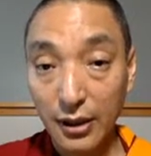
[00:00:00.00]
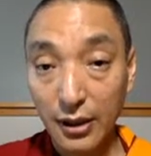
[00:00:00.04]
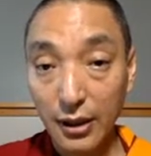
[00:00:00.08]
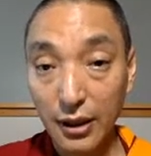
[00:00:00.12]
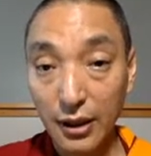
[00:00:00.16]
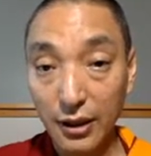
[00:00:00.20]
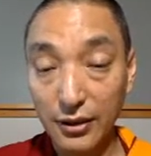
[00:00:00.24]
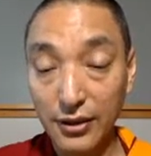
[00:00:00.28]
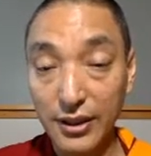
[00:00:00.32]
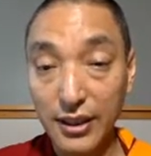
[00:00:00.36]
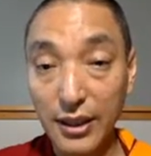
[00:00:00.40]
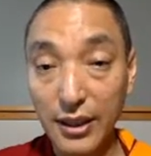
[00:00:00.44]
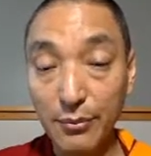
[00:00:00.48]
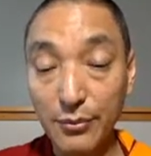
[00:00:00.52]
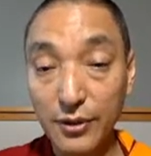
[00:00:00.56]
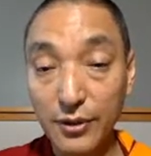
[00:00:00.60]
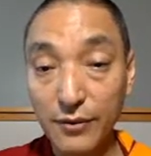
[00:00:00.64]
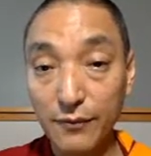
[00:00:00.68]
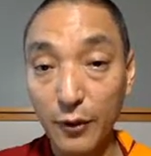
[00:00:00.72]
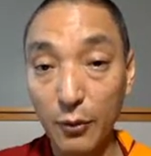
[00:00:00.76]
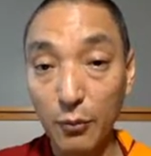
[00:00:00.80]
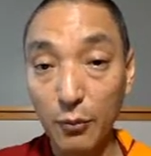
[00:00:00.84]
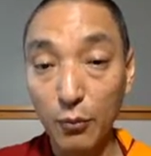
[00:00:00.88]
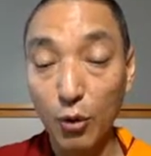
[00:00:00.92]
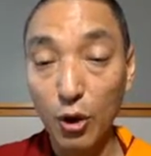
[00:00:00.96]
It jumps
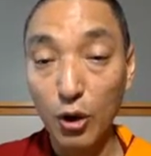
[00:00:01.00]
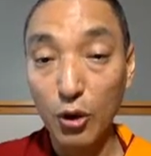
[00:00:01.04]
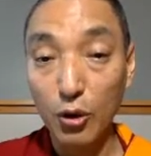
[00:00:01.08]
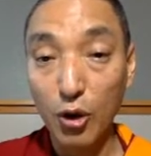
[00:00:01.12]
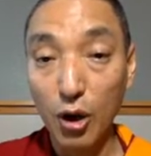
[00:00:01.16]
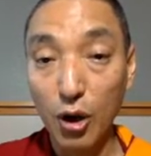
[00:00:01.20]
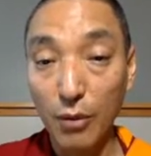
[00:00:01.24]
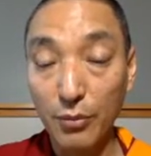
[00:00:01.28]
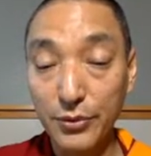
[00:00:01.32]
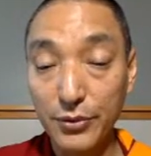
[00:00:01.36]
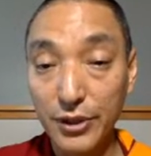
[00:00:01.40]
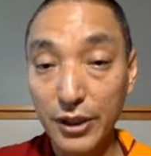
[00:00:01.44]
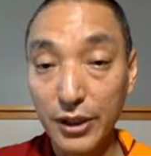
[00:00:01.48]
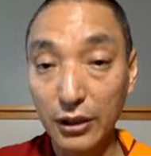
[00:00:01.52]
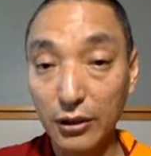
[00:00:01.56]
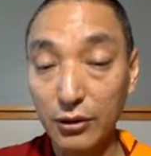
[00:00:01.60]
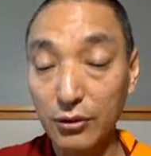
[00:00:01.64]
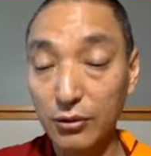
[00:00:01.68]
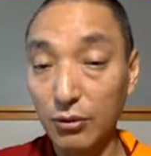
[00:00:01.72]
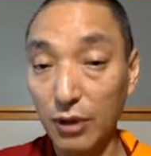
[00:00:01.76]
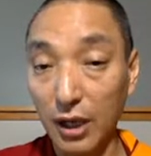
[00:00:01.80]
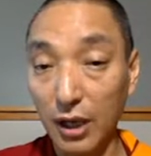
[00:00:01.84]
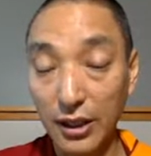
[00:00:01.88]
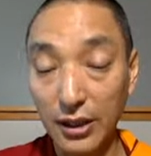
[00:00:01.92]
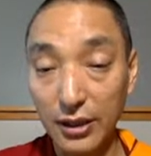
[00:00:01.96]
from one object
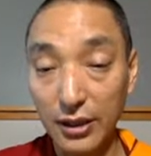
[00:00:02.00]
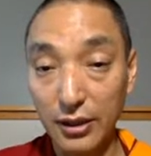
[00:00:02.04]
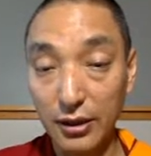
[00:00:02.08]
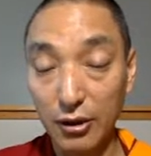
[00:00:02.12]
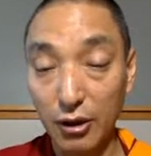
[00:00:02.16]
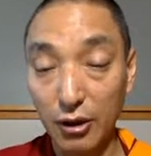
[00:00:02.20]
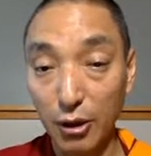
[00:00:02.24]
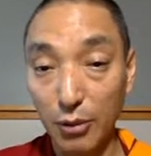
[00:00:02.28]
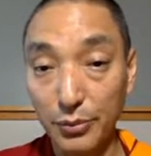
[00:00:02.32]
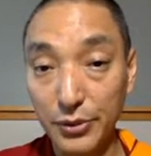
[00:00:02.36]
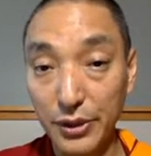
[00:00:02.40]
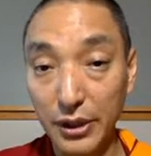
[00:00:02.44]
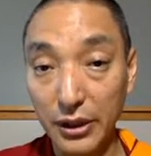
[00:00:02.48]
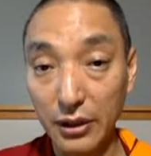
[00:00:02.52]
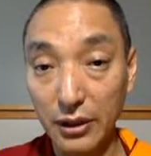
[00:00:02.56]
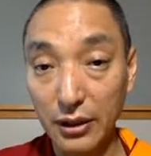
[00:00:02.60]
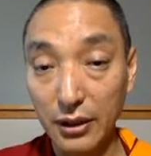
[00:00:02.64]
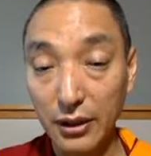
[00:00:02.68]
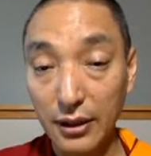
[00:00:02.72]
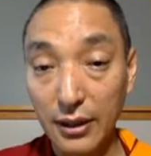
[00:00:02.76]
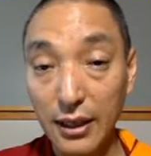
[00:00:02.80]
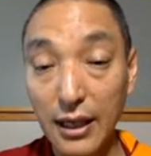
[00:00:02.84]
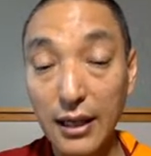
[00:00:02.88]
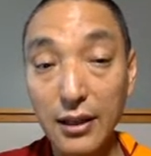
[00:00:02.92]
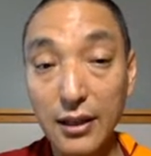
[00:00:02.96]
to another object.
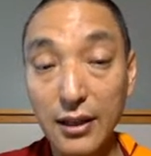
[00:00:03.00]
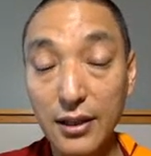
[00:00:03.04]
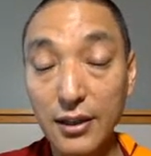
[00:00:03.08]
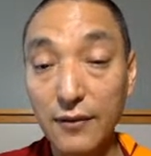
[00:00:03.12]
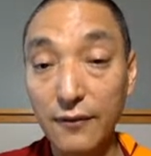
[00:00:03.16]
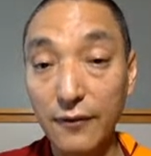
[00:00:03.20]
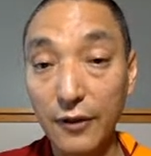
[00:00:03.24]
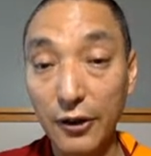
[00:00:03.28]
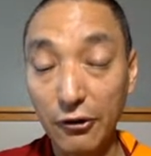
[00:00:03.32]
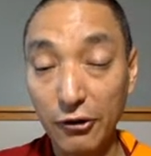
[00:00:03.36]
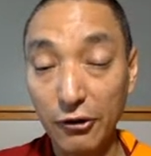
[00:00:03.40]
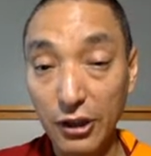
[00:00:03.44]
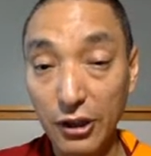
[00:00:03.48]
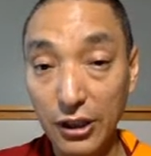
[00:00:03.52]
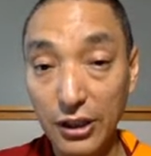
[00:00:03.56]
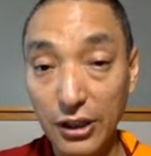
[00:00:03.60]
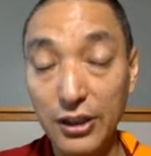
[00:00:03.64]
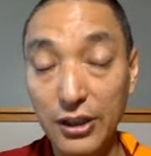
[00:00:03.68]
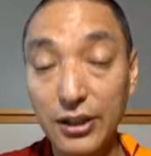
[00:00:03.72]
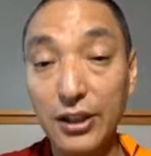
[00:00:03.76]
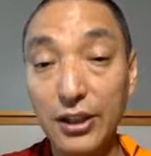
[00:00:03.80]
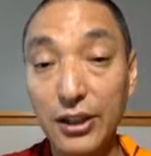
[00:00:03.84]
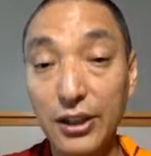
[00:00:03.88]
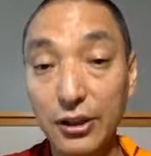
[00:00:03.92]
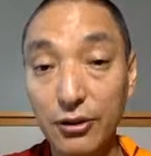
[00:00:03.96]
That is very
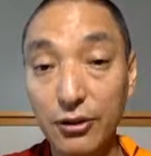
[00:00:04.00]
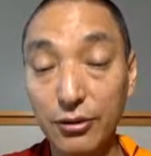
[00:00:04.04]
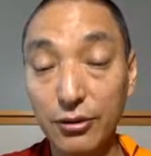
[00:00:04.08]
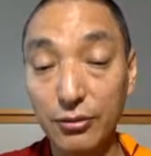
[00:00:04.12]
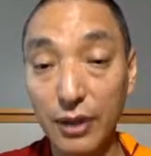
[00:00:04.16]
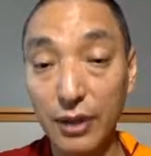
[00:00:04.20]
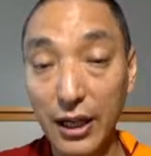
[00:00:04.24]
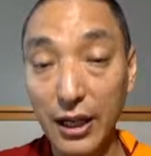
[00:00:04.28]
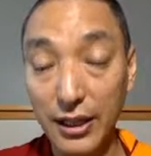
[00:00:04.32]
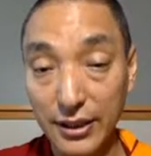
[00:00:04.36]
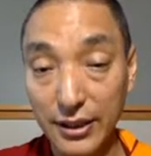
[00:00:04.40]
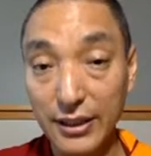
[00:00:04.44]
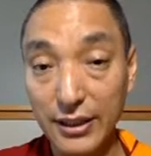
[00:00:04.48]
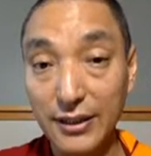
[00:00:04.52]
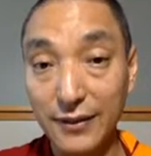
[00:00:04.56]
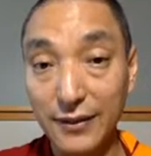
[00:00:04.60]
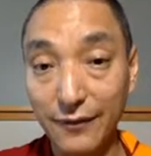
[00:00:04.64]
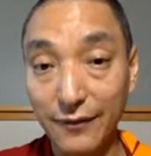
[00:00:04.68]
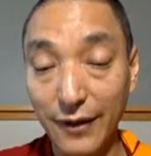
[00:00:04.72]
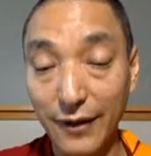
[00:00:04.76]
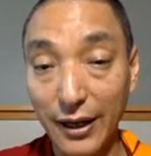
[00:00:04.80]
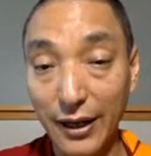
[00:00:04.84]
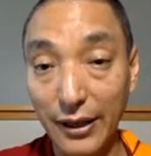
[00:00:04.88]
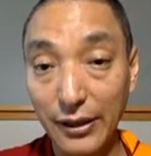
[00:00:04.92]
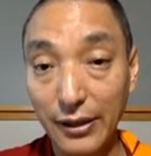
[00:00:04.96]
easy to
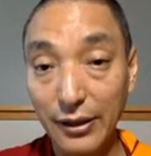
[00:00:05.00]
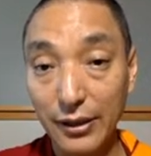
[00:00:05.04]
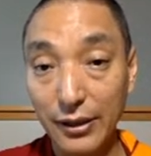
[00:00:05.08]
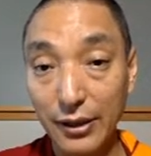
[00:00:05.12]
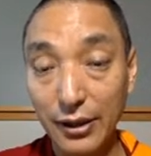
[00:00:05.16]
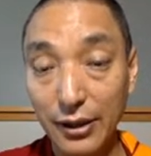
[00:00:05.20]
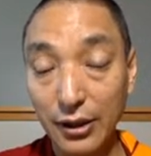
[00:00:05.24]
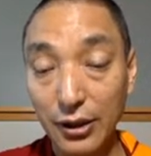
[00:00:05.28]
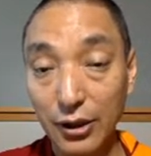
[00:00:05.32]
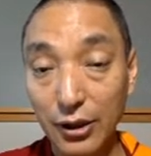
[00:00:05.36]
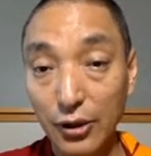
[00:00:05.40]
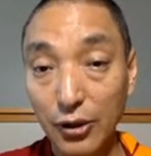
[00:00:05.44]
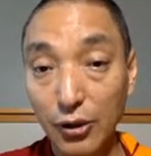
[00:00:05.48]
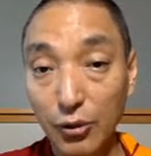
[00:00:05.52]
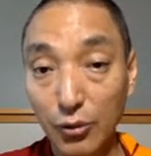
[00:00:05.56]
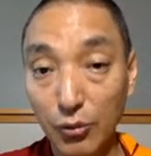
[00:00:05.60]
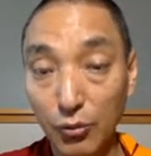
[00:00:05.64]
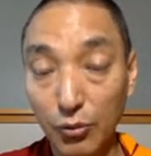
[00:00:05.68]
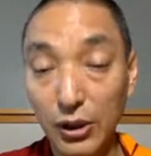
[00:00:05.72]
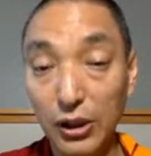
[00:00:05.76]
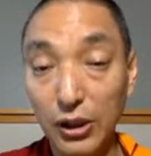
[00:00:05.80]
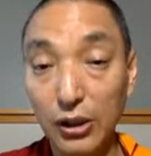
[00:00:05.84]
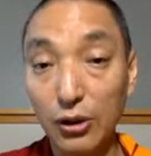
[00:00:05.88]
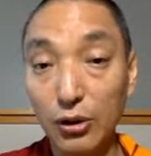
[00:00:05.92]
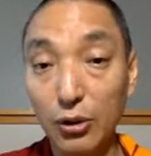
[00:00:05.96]
identify.
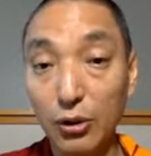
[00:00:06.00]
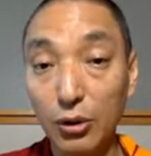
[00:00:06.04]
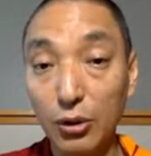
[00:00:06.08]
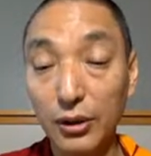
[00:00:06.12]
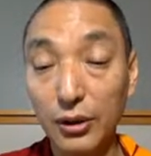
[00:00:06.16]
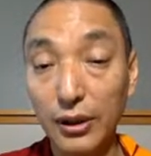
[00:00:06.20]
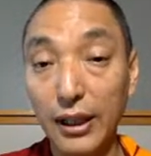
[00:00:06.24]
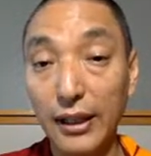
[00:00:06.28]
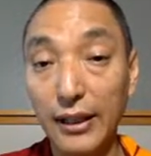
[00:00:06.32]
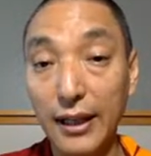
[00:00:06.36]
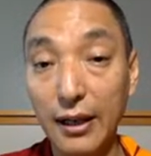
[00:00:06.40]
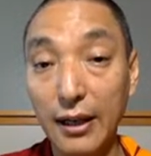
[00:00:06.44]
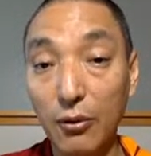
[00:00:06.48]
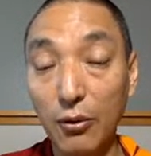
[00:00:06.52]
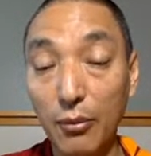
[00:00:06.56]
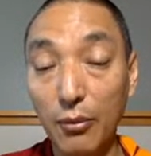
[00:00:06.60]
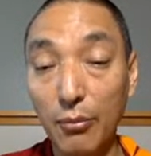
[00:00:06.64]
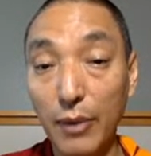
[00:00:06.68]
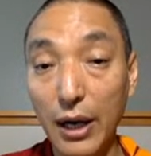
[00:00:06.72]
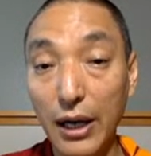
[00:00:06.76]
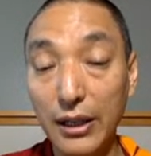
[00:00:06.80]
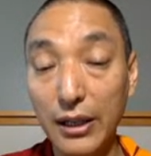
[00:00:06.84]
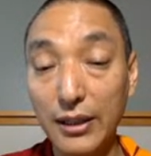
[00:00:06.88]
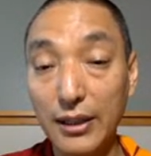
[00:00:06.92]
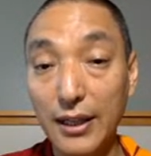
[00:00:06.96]
We know that our
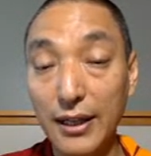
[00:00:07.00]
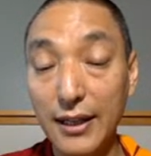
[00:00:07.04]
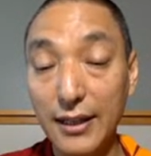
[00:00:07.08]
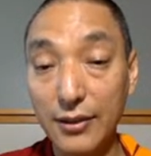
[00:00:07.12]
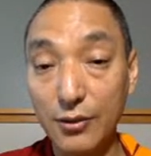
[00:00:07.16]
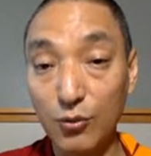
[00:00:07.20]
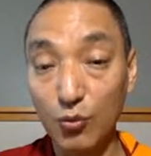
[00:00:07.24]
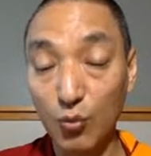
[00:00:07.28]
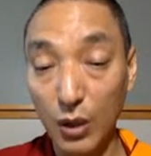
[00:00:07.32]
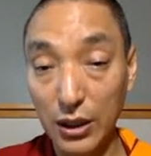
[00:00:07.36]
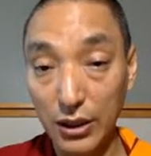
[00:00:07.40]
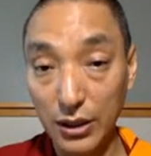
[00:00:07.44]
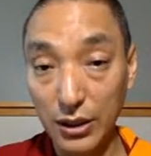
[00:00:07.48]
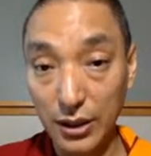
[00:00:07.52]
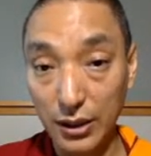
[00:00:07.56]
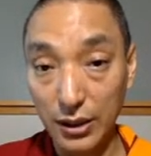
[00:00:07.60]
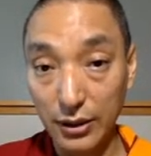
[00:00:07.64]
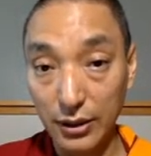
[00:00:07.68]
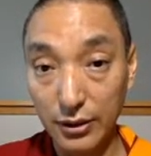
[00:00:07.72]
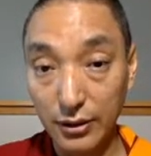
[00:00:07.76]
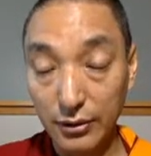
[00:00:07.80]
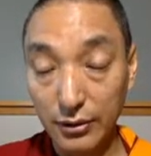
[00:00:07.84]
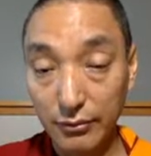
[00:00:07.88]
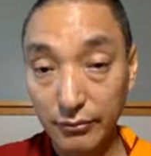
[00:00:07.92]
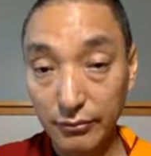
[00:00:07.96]
mind has
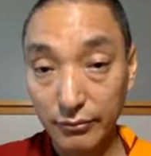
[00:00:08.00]
wandered.